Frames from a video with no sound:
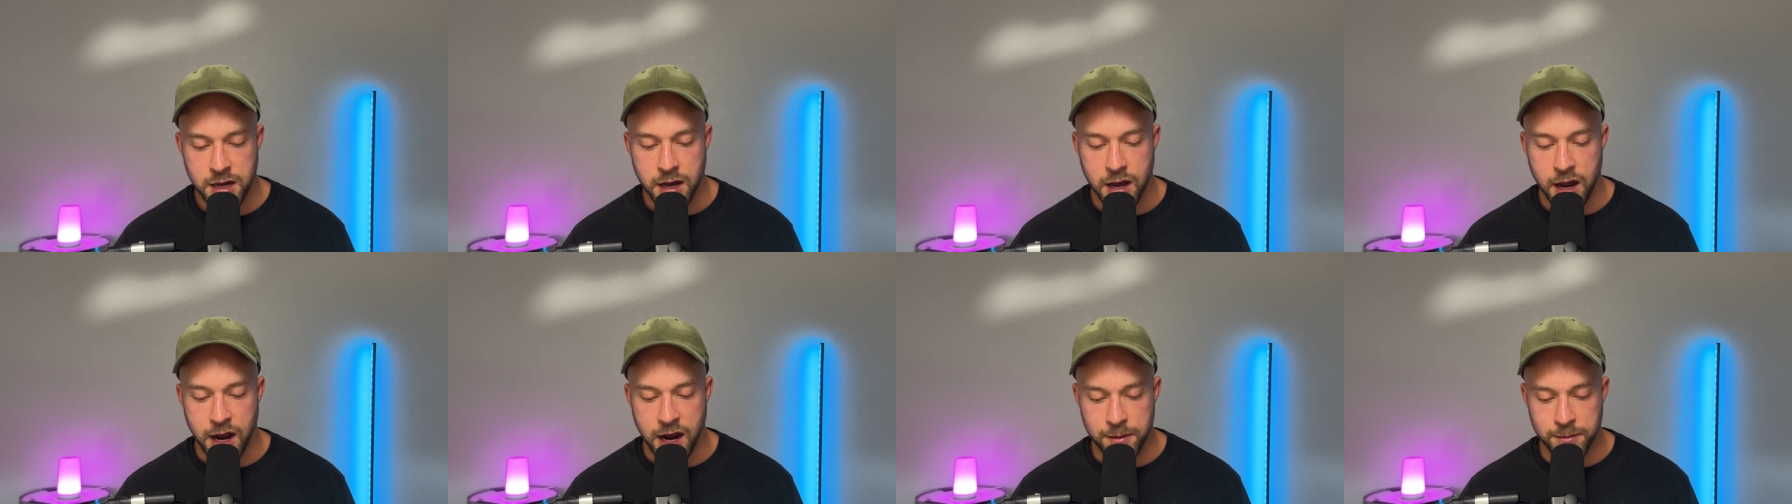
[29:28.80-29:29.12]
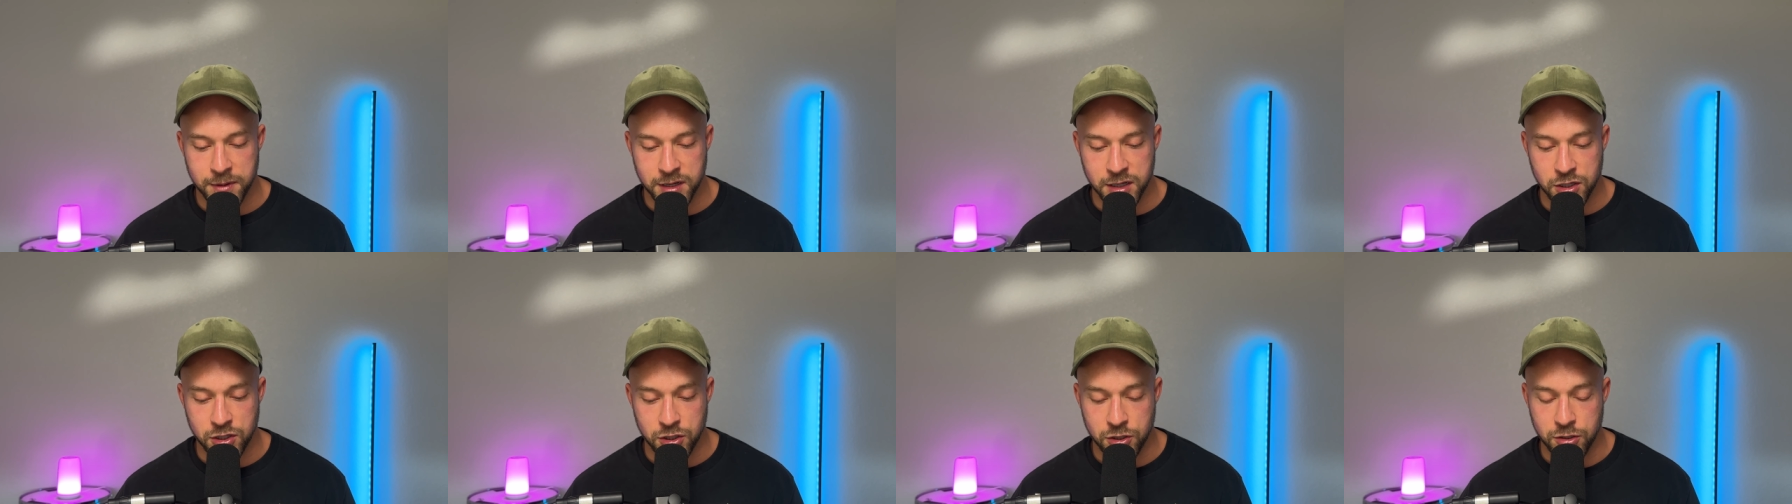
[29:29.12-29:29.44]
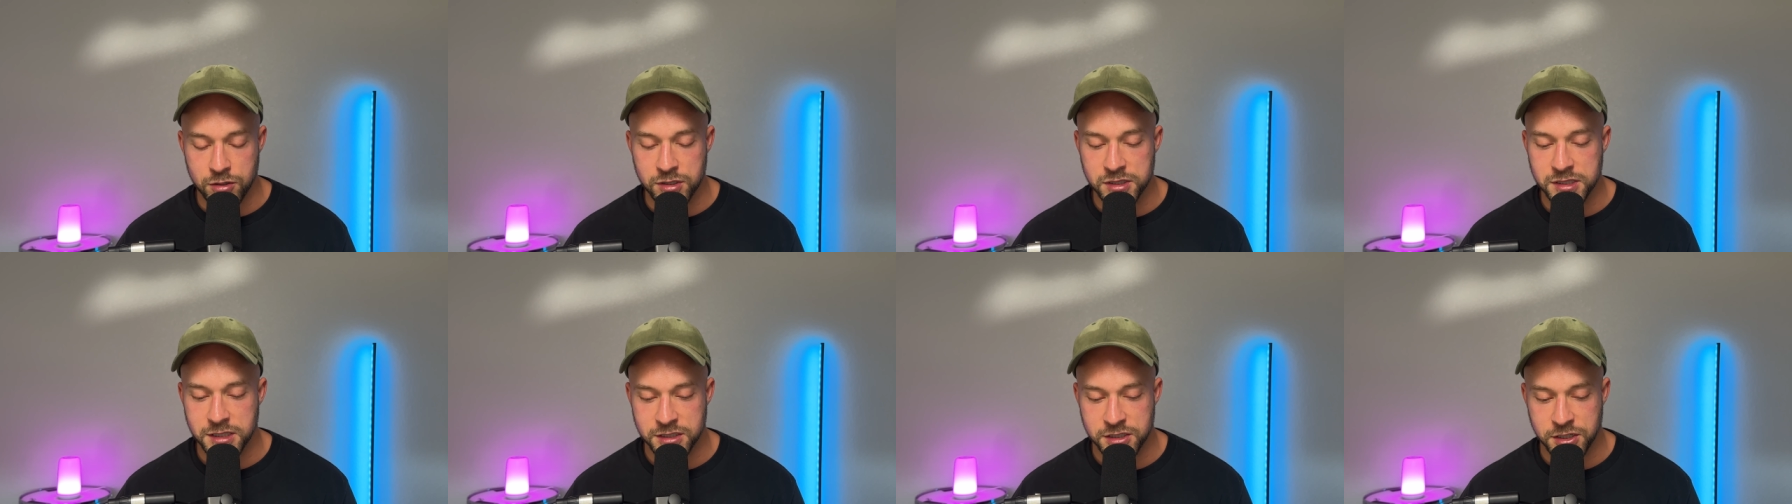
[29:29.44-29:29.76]
I mean
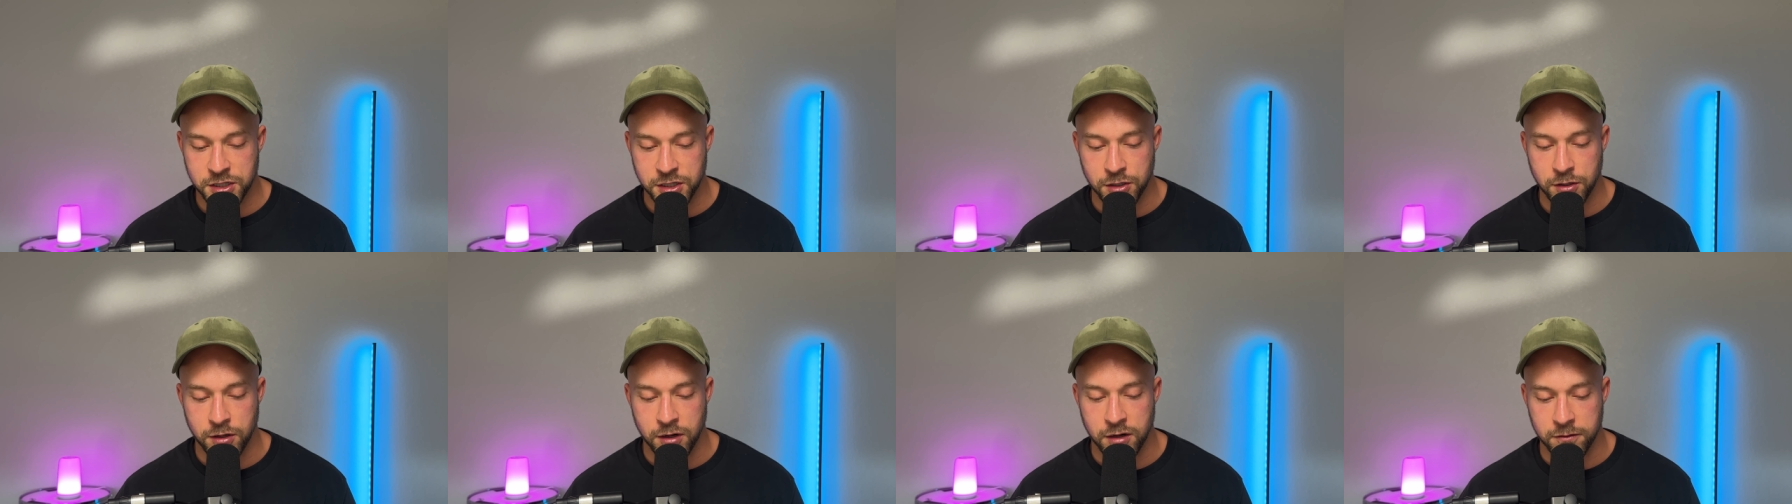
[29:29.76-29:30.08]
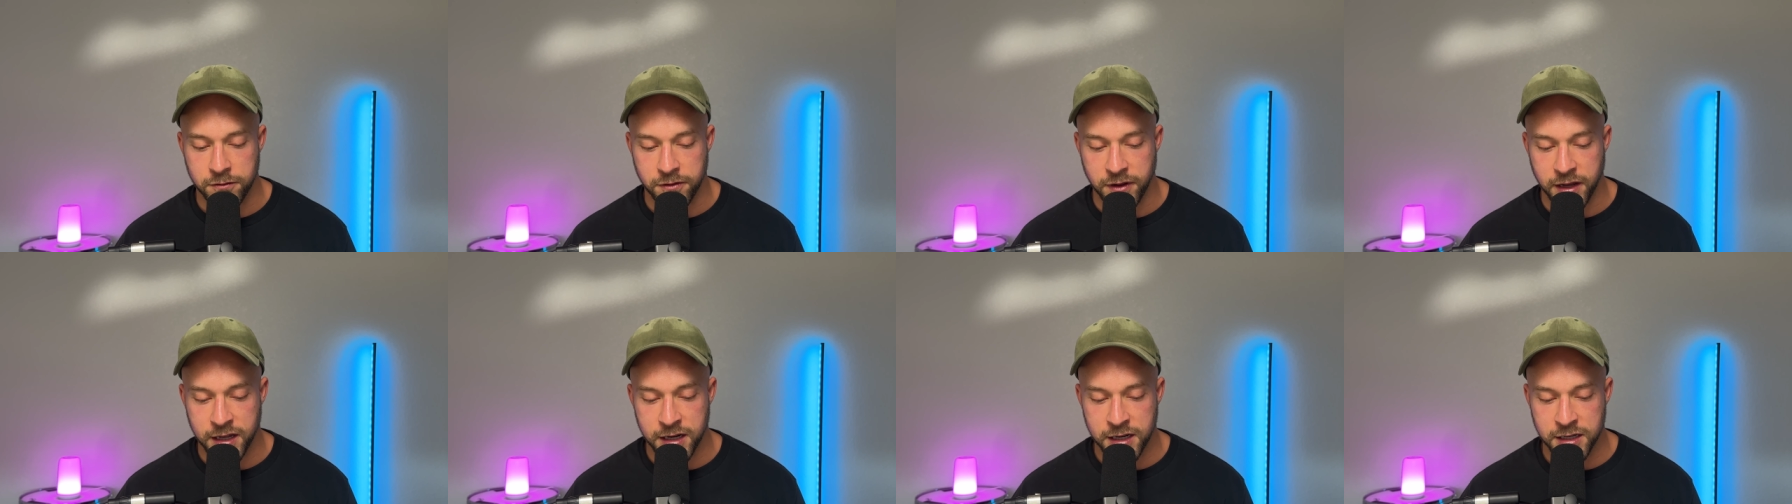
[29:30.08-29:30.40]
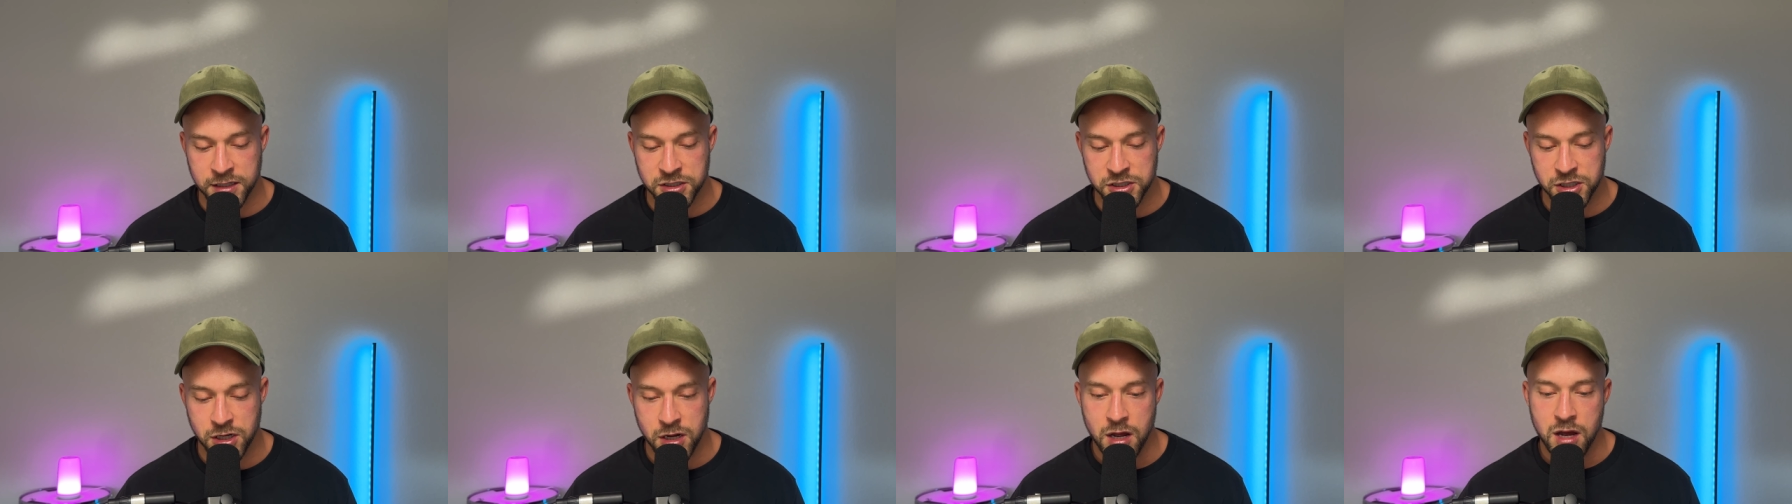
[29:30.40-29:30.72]
use it to your
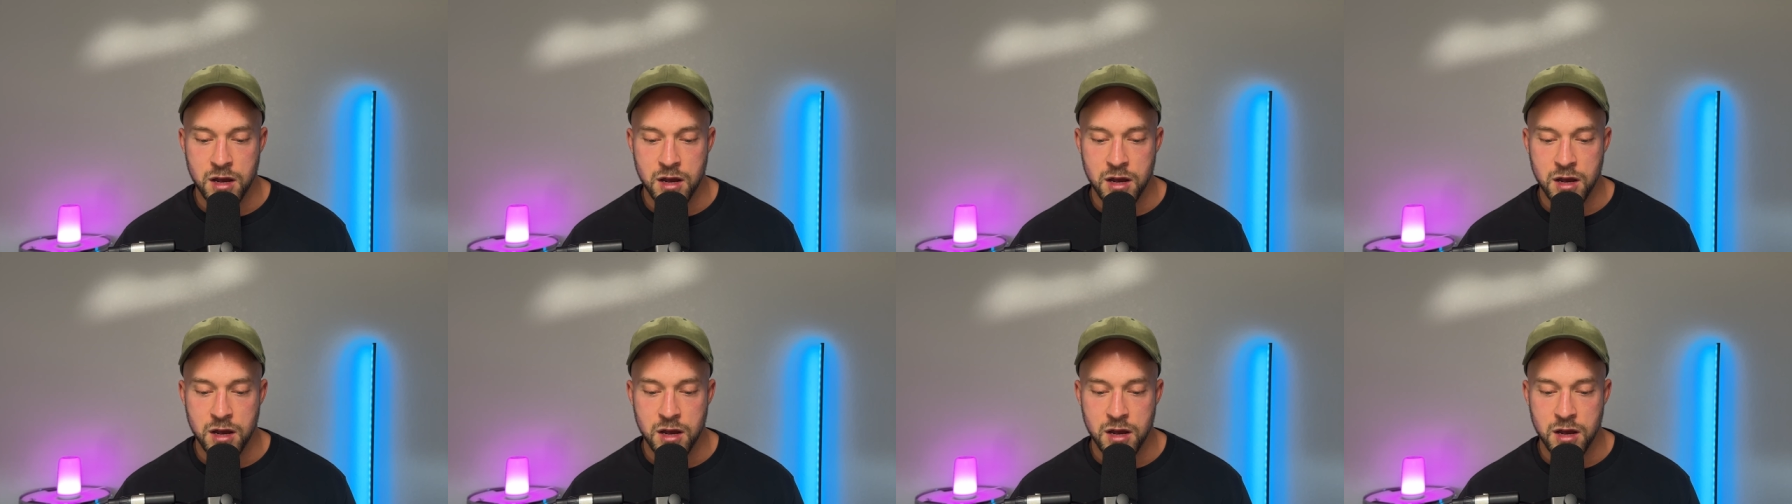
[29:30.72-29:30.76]
advantage,